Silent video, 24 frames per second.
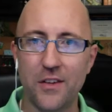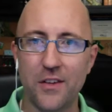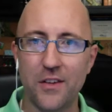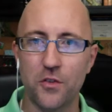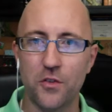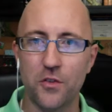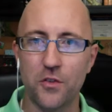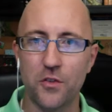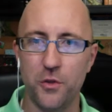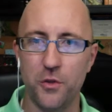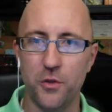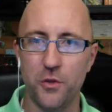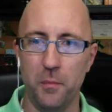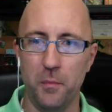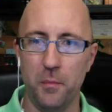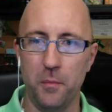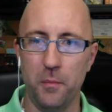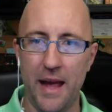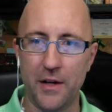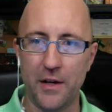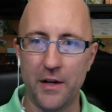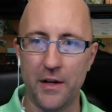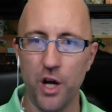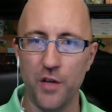to in our
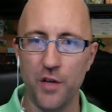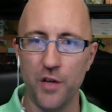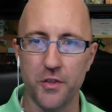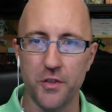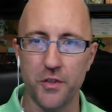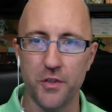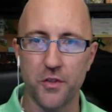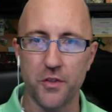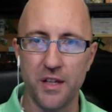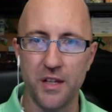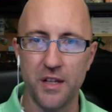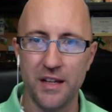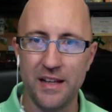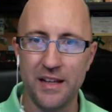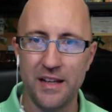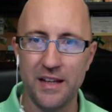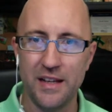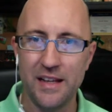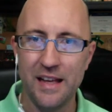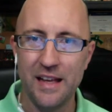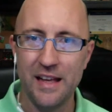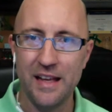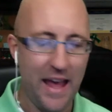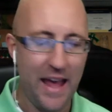back office.
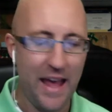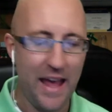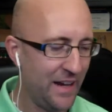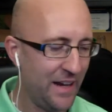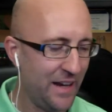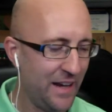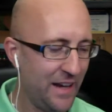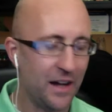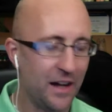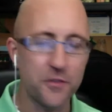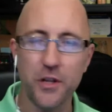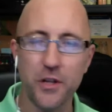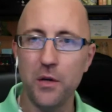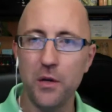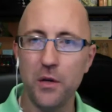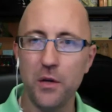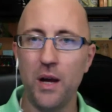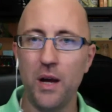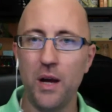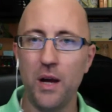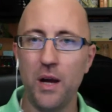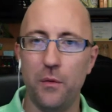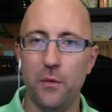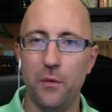And I'll tell you
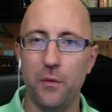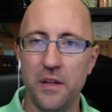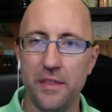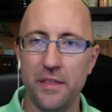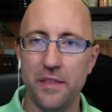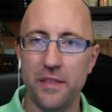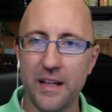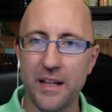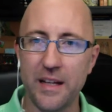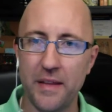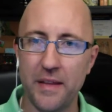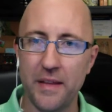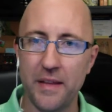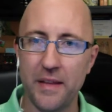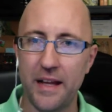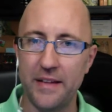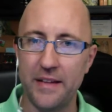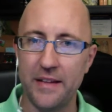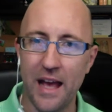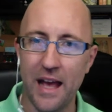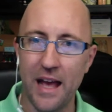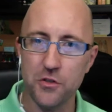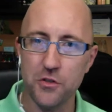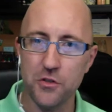what, when you think about that,
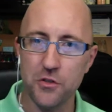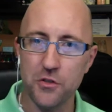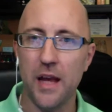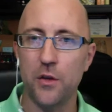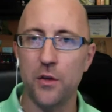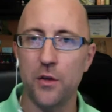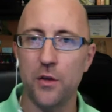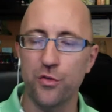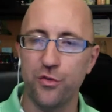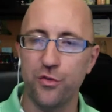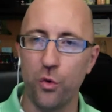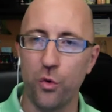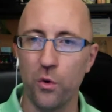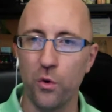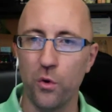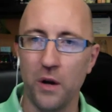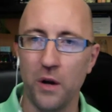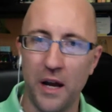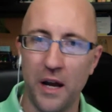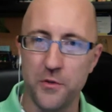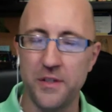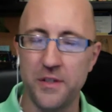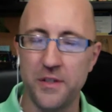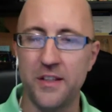now she has
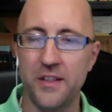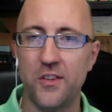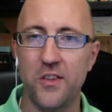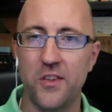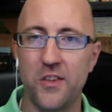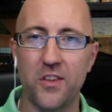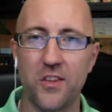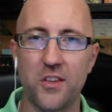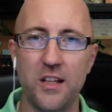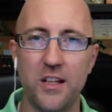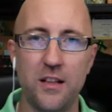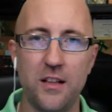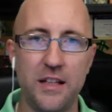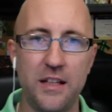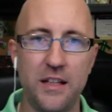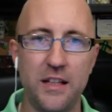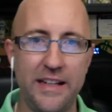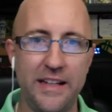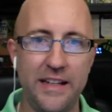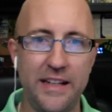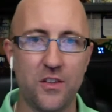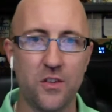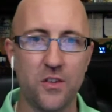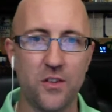460
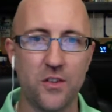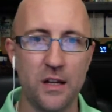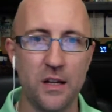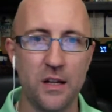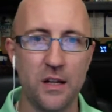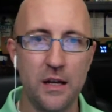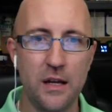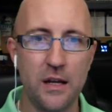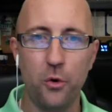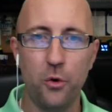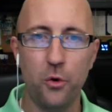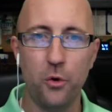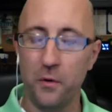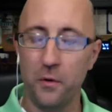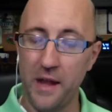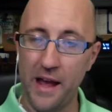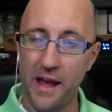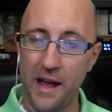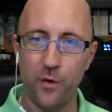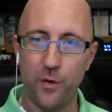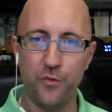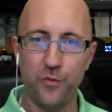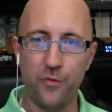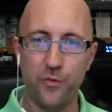leads who are now
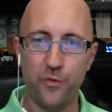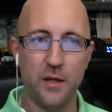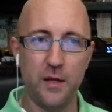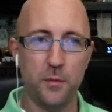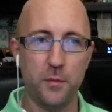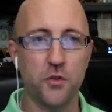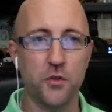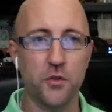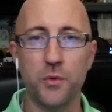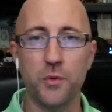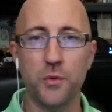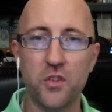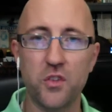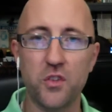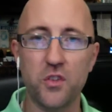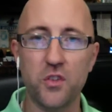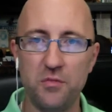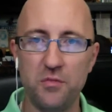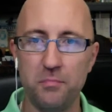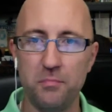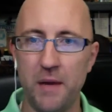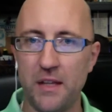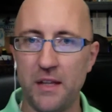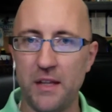available to receive
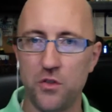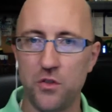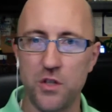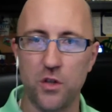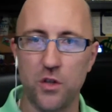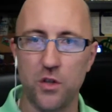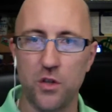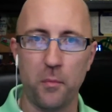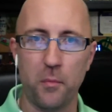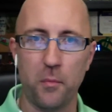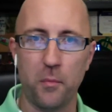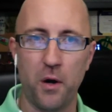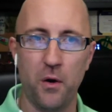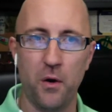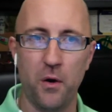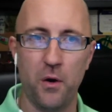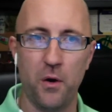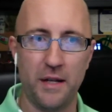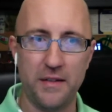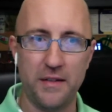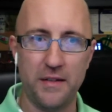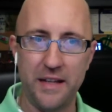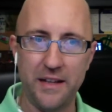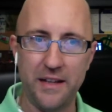messages from her on a
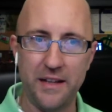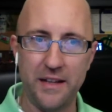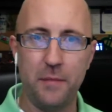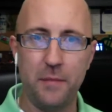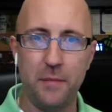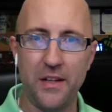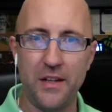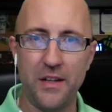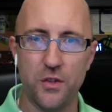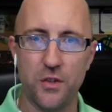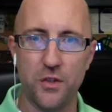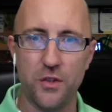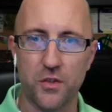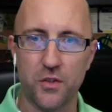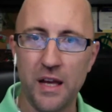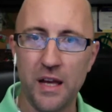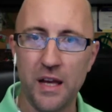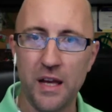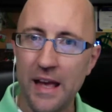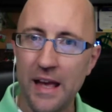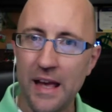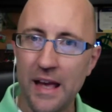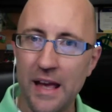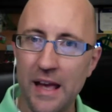daily basis
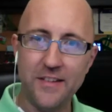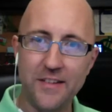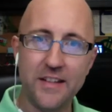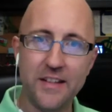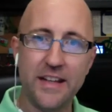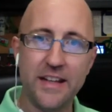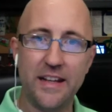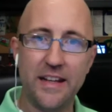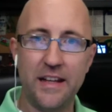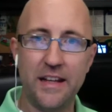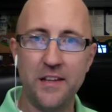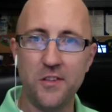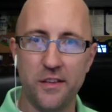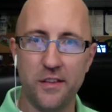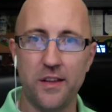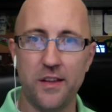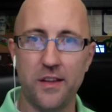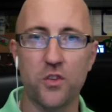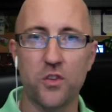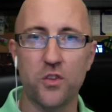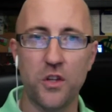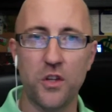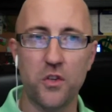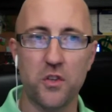and to get into this
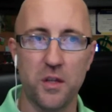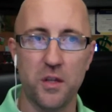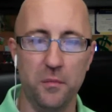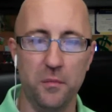system.